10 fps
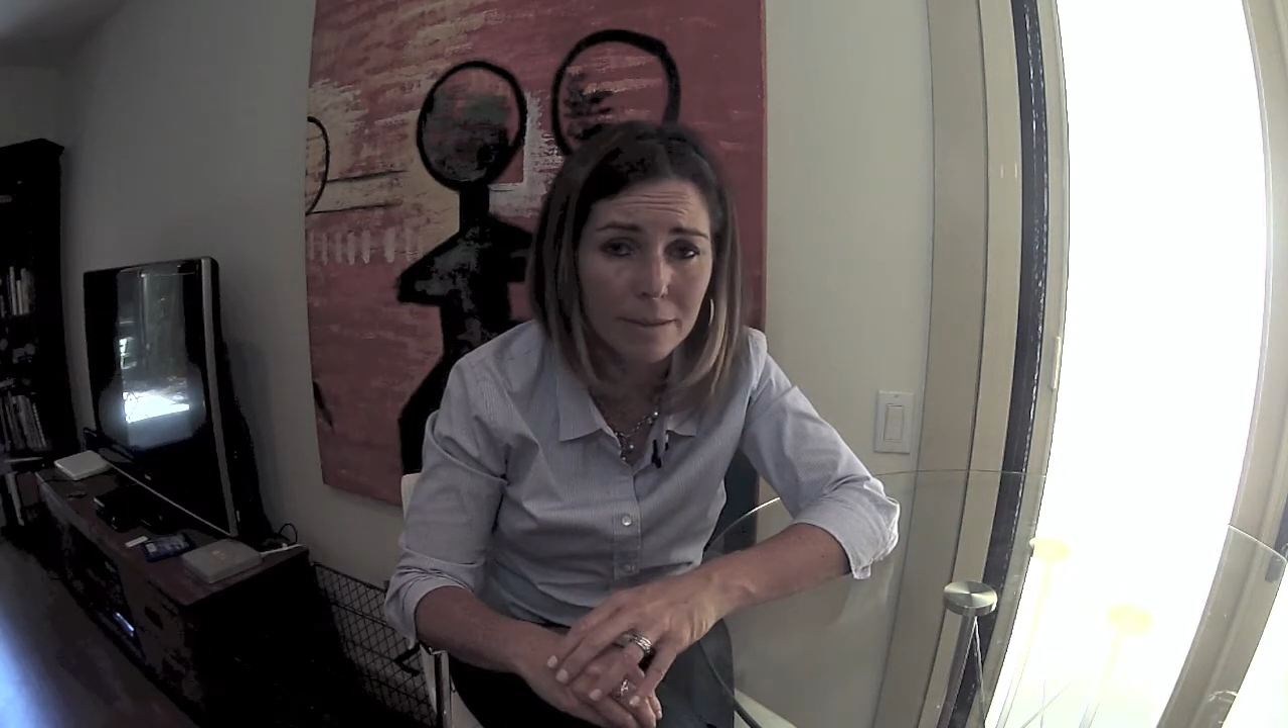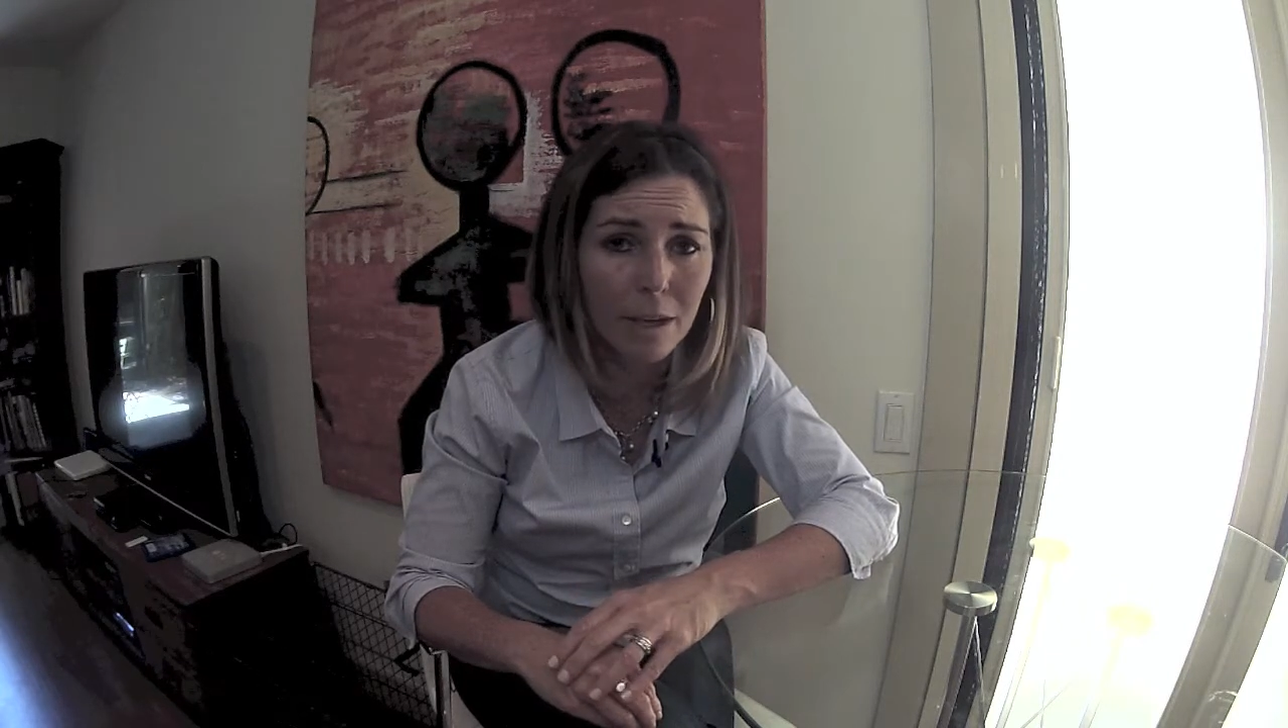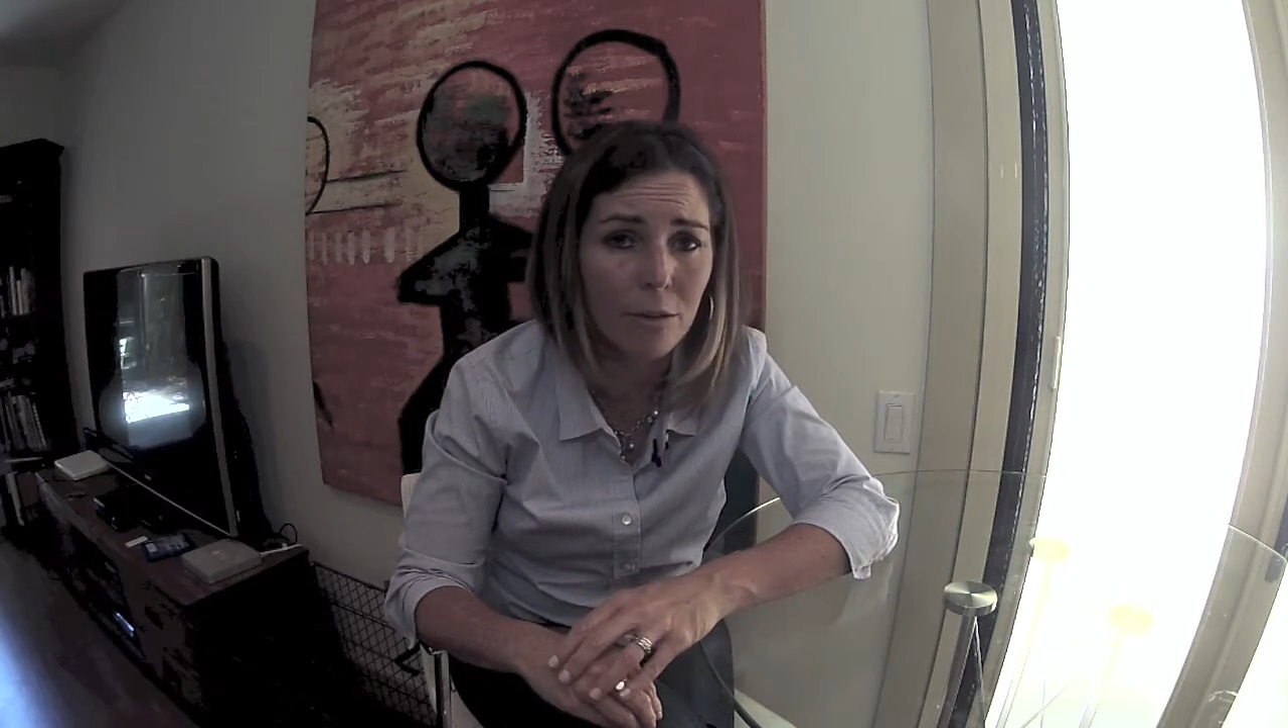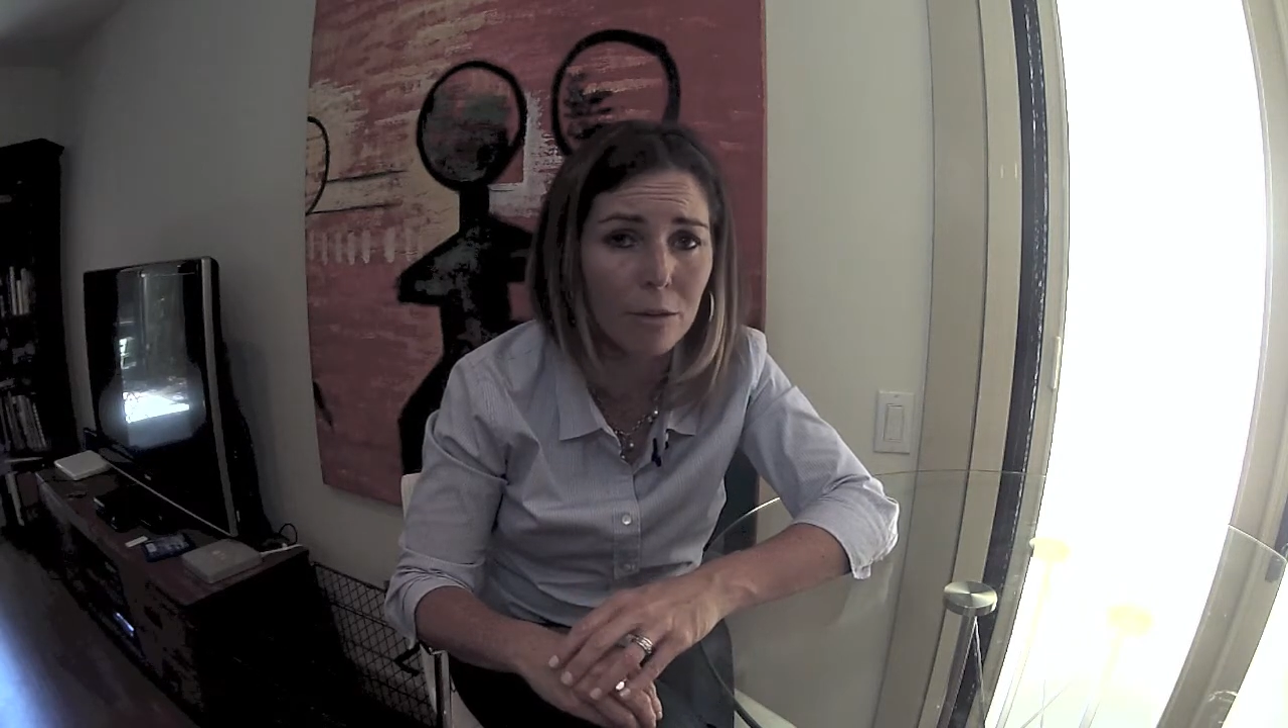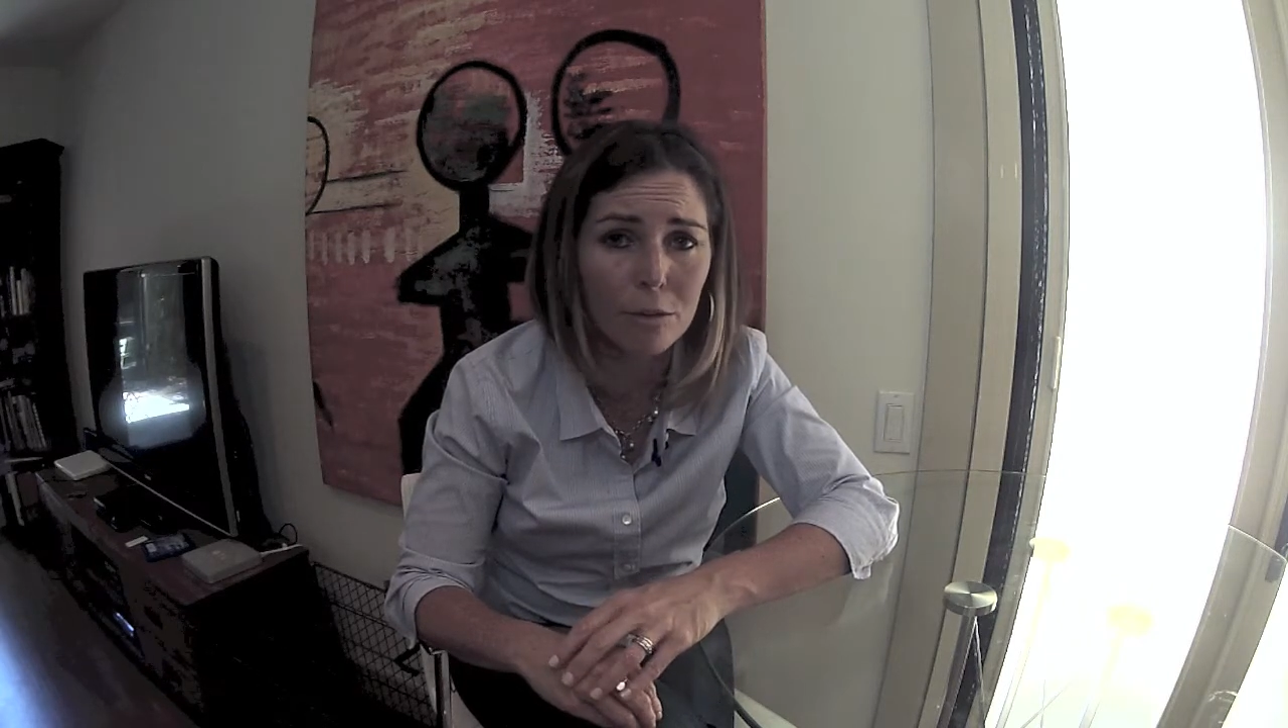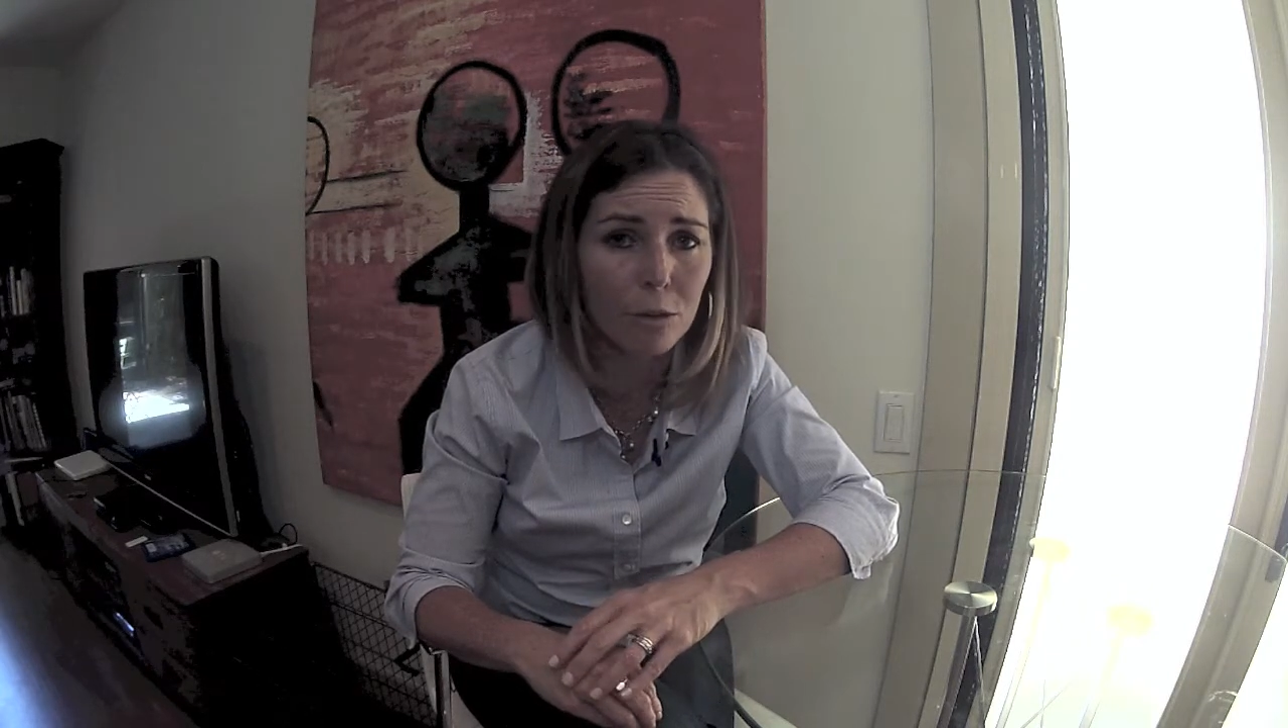or,